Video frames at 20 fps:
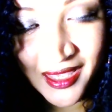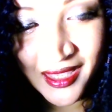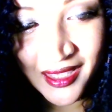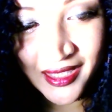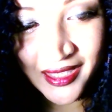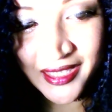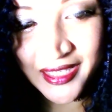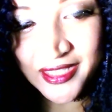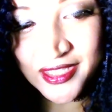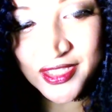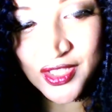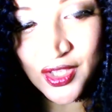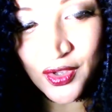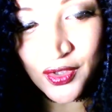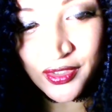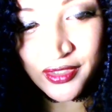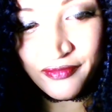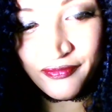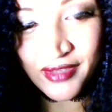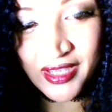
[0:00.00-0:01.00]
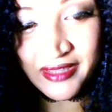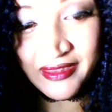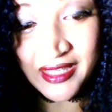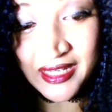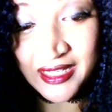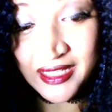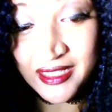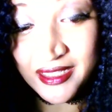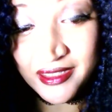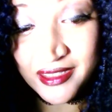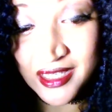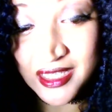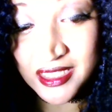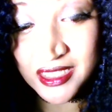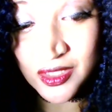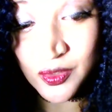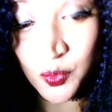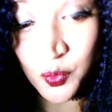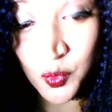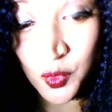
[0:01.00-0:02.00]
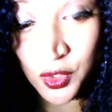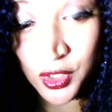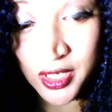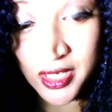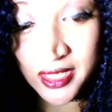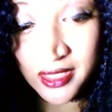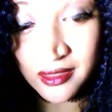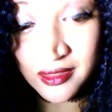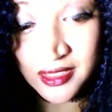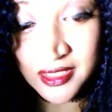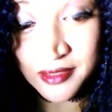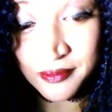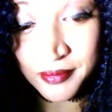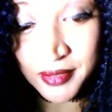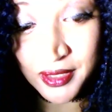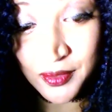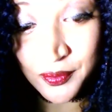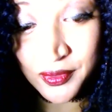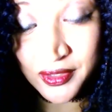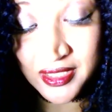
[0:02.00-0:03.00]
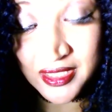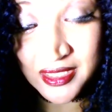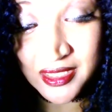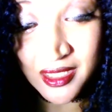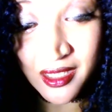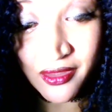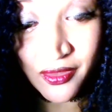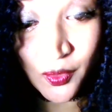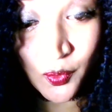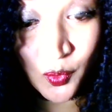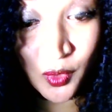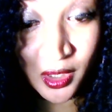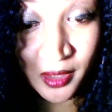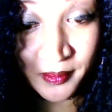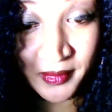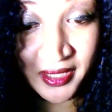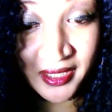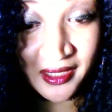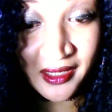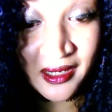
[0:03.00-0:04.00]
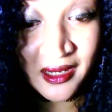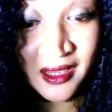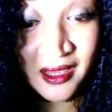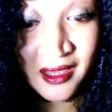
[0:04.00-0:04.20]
He told Yvette that he doesn't want to be with this other woman